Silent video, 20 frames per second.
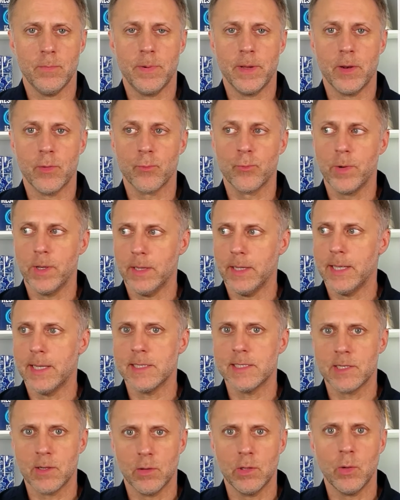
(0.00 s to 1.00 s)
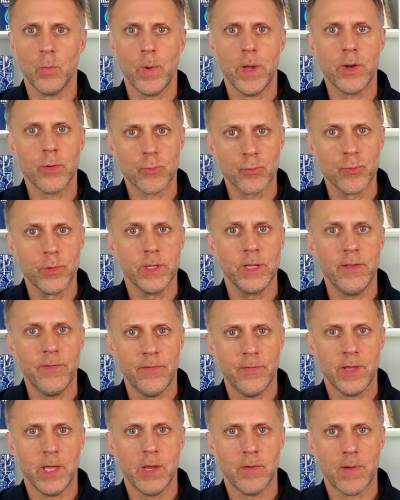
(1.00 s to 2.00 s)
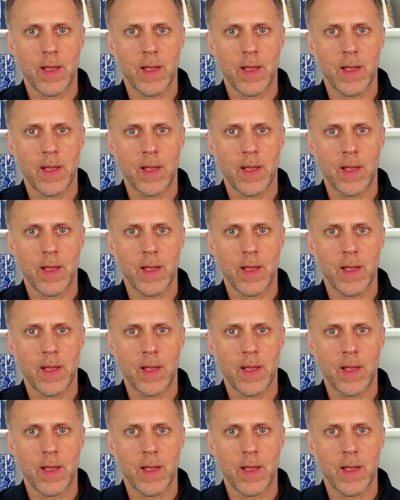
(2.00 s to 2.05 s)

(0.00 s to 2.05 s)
but it really is the only way to really figure